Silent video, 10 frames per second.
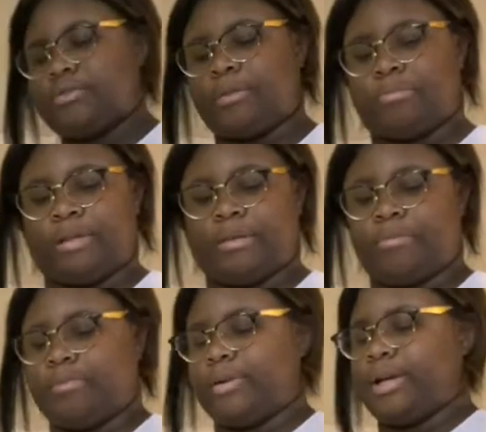the
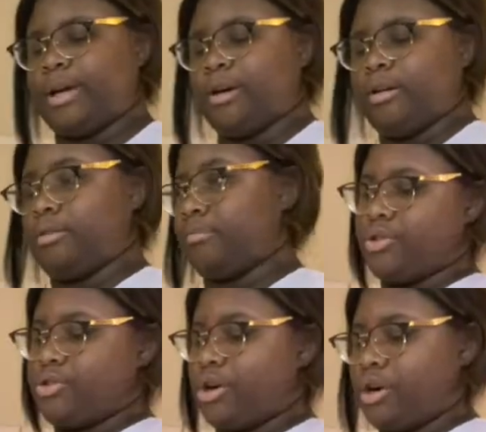Playboy
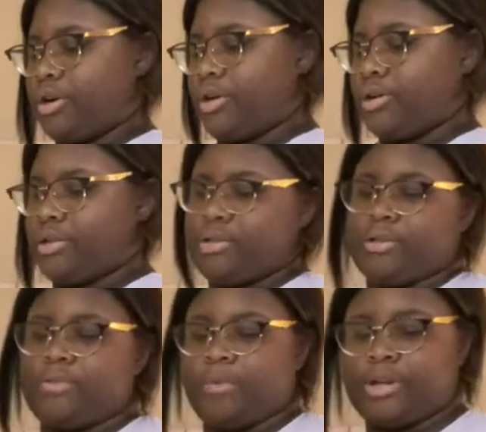joggers,
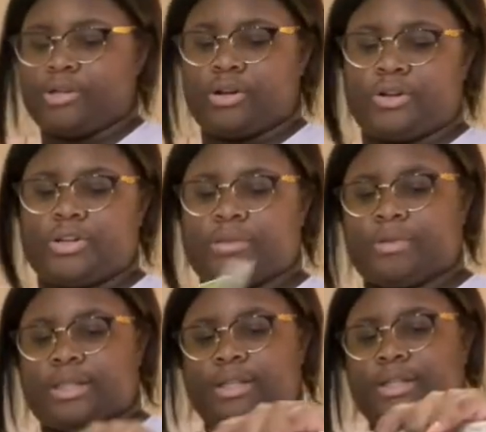white joggers
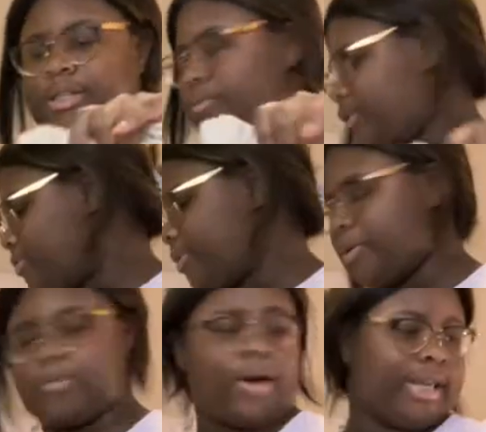with this, with my
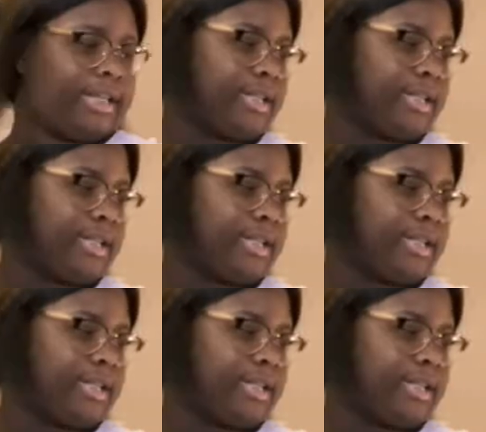white,